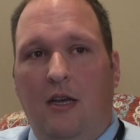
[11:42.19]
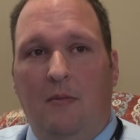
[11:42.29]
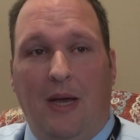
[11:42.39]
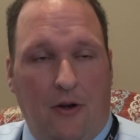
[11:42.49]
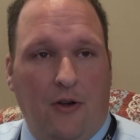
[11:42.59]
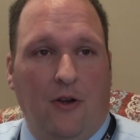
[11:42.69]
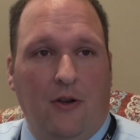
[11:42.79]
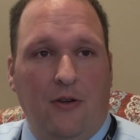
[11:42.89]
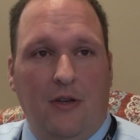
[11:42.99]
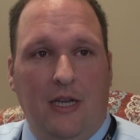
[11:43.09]
about
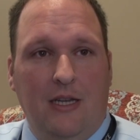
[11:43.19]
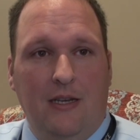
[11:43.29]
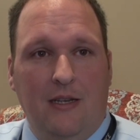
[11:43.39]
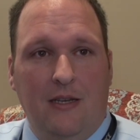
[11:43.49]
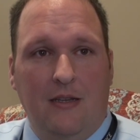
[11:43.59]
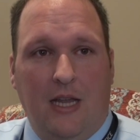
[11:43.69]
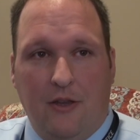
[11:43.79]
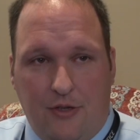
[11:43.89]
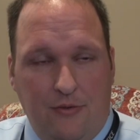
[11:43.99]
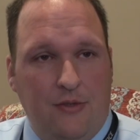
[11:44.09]
her and
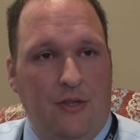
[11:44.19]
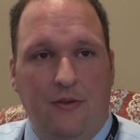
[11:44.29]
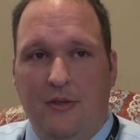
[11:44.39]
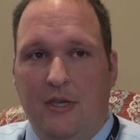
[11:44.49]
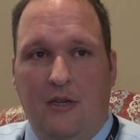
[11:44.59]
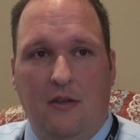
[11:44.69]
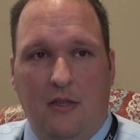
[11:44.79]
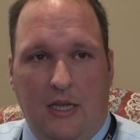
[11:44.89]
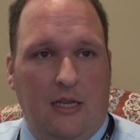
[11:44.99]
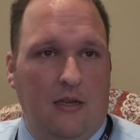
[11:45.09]
how she was doing and all that.